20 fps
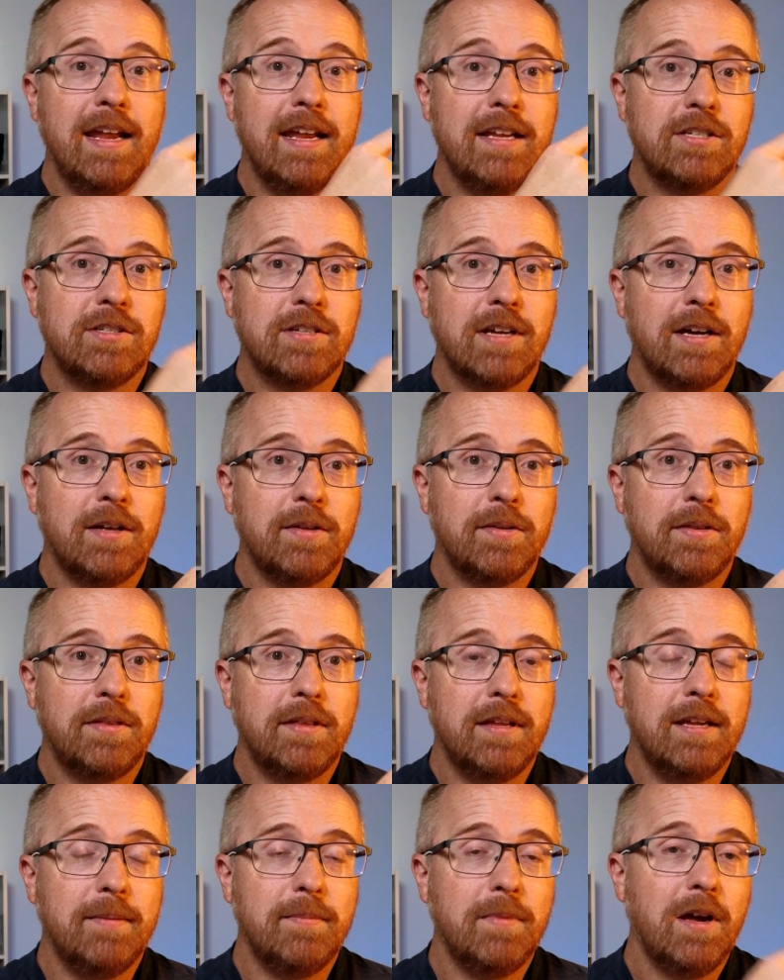a child
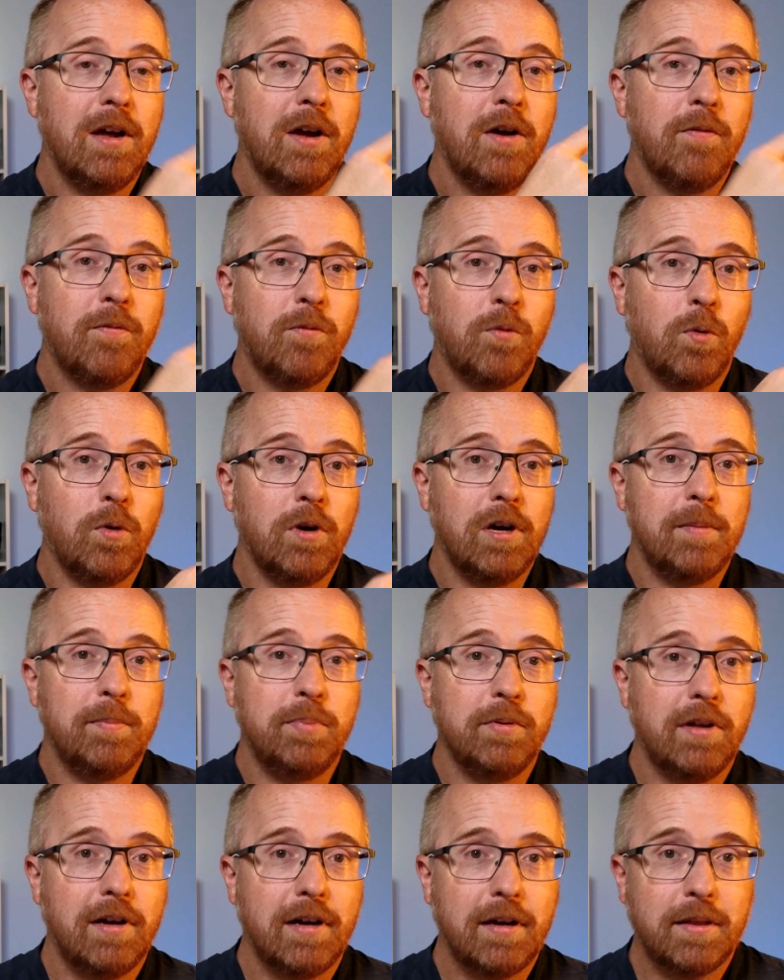theme for a
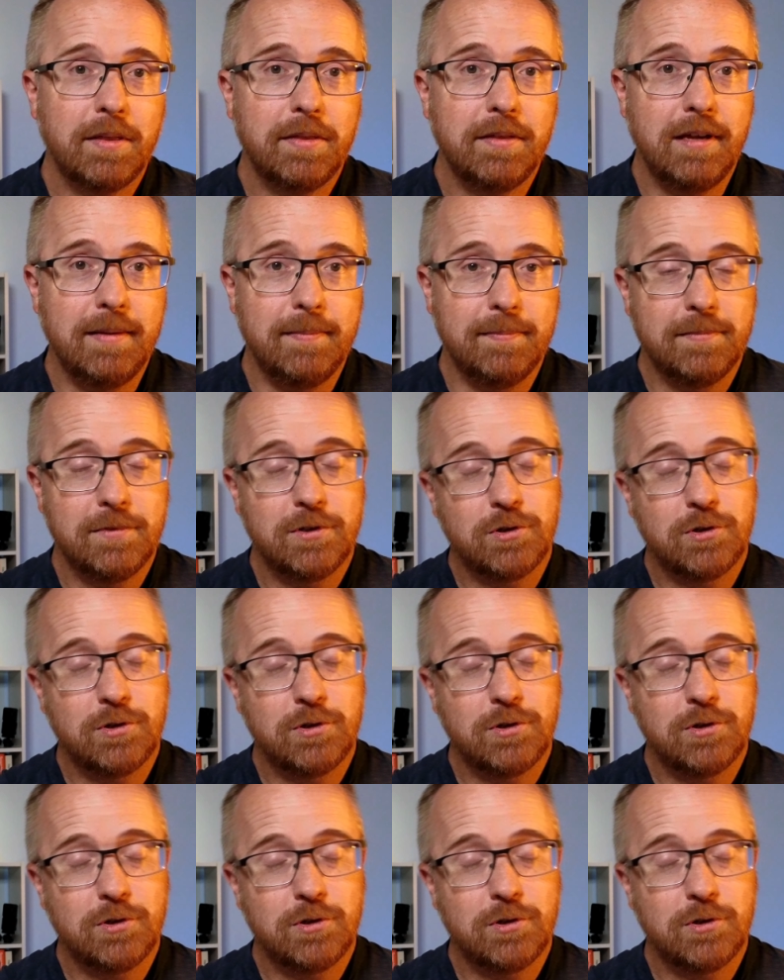block theme.